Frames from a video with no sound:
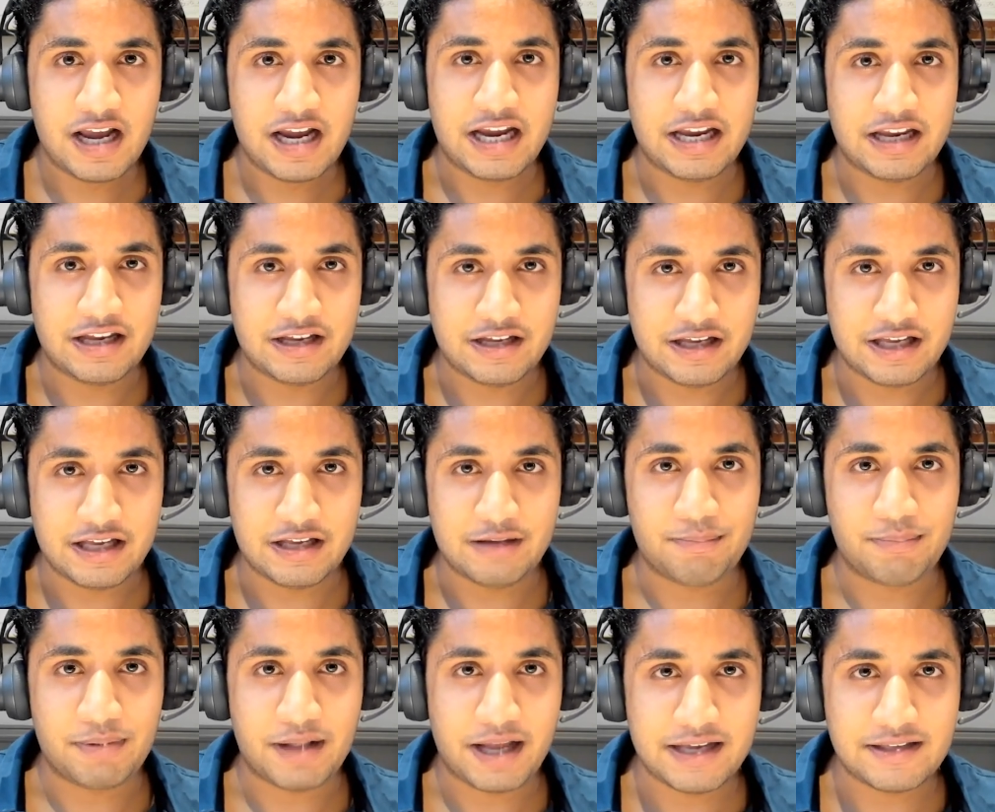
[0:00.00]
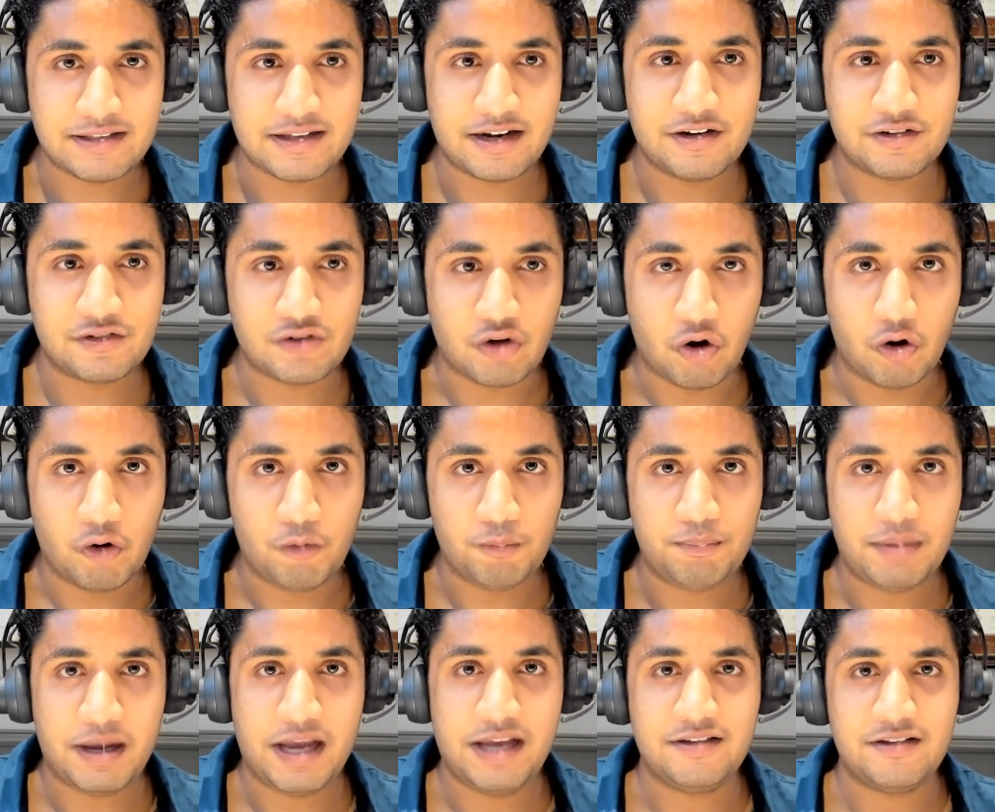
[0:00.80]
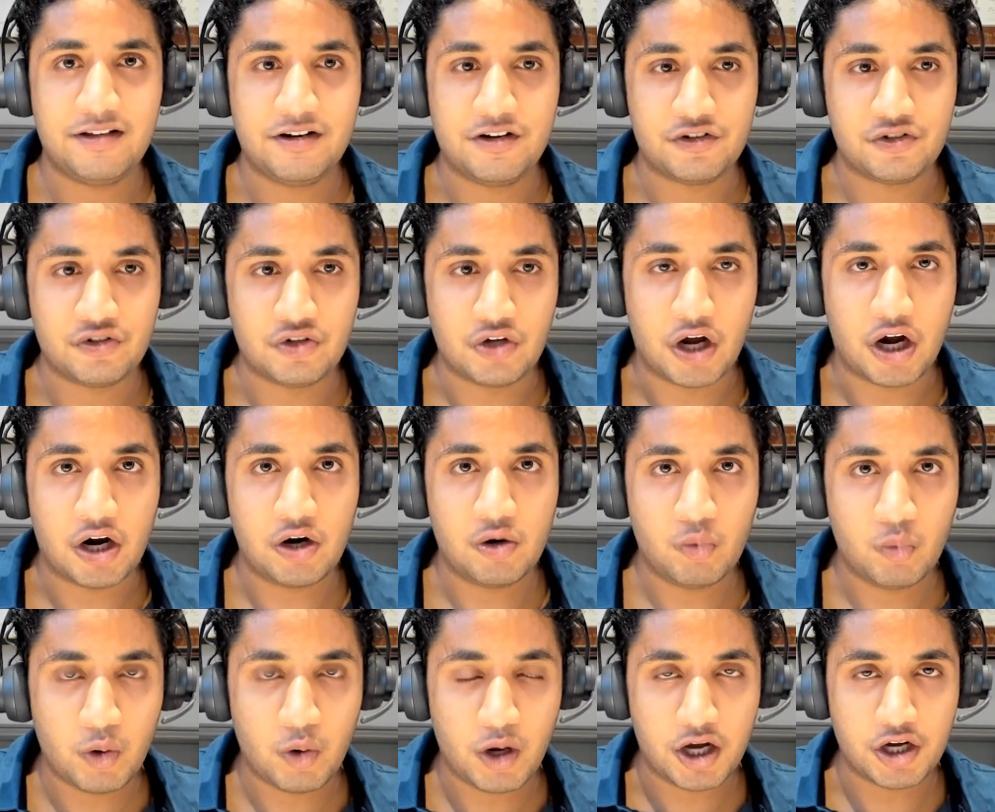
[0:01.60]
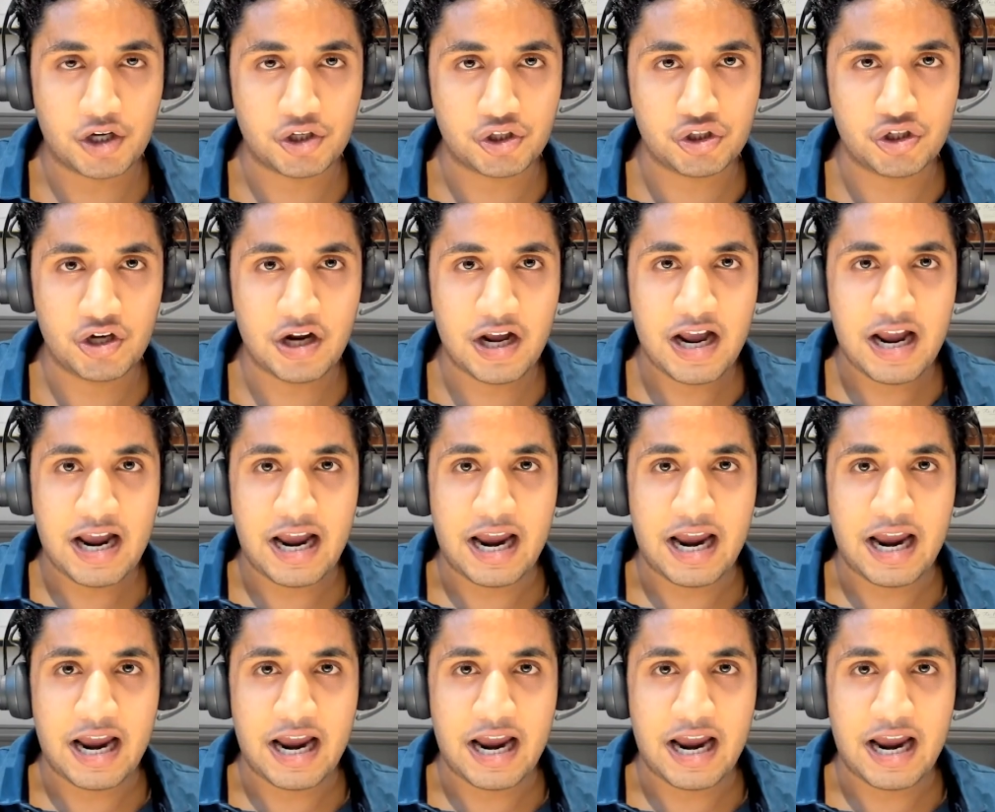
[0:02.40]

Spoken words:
He plays at his own pace. It does not rush,